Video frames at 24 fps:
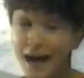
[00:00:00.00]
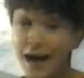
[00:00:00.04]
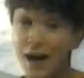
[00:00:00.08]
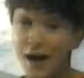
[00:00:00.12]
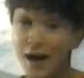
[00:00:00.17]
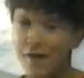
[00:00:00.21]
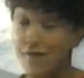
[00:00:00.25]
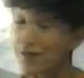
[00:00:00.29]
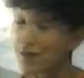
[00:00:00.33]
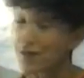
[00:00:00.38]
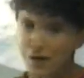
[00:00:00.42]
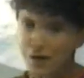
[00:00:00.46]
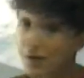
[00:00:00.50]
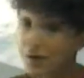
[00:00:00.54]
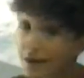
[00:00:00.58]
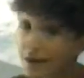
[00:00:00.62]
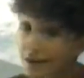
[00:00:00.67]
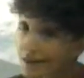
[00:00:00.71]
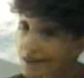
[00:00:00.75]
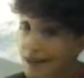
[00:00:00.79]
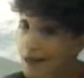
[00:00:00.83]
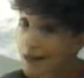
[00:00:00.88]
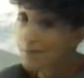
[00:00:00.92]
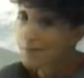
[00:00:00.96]
If you
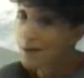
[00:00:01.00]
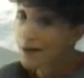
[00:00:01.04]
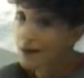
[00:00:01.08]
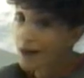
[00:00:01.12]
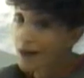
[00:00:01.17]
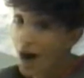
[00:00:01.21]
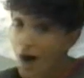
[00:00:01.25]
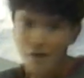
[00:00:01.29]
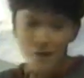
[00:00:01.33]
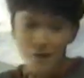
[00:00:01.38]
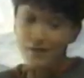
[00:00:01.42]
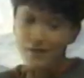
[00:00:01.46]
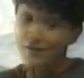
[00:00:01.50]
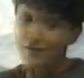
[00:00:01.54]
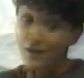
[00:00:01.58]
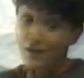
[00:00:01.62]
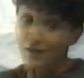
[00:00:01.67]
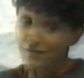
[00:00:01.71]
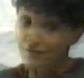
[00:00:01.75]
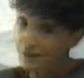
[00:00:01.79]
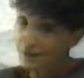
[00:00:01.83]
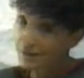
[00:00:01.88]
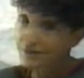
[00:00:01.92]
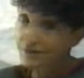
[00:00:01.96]
can keep it going for
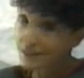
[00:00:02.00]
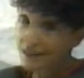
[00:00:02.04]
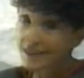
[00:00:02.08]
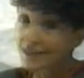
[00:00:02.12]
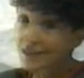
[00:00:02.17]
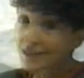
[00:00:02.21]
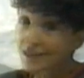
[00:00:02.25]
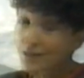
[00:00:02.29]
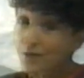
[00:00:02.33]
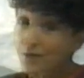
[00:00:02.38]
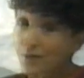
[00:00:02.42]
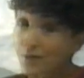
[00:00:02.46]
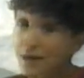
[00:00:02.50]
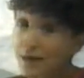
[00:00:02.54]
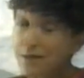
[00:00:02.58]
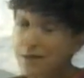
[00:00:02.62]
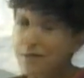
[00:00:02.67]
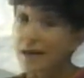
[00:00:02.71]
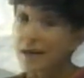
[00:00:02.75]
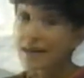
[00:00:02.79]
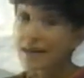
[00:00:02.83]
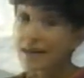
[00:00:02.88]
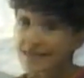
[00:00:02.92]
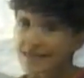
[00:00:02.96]
15 to 20
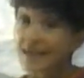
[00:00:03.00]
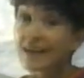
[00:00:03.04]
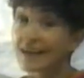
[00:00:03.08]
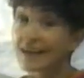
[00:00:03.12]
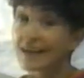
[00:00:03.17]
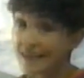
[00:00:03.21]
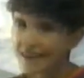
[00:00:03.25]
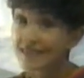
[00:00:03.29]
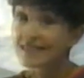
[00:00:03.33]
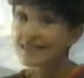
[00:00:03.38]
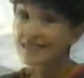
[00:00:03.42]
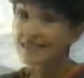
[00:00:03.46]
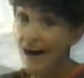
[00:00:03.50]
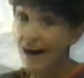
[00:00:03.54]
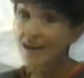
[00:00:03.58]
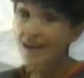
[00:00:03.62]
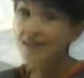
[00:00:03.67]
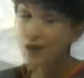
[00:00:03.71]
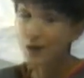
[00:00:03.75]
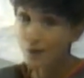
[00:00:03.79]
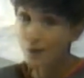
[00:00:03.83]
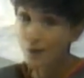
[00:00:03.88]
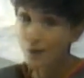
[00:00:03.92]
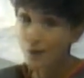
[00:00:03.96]
minutes, it's
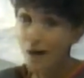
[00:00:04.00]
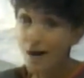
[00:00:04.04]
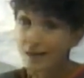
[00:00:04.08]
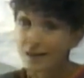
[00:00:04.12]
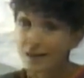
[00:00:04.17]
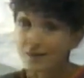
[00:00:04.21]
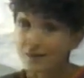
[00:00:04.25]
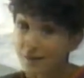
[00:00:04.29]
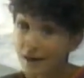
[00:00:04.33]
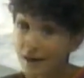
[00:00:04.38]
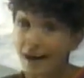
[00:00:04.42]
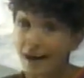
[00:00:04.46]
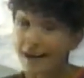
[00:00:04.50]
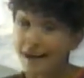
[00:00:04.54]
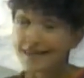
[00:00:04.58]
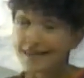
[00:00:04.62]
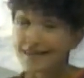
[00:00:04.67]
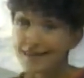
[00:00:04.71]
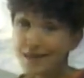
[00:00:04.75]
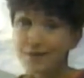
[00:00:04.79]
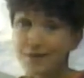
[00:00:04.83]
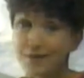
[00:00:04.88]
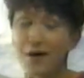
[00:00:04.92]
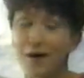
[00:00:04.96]
got to qualify as
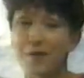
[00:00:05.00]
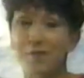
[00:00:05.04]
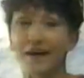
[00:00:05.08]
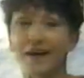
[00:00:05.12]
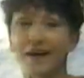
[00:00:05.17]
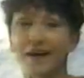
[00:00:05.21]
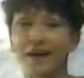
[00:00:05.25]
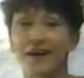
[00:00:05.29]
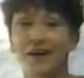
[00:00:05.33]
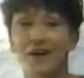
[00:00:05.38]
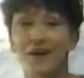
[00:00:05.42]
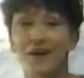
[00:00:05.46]
aerobic.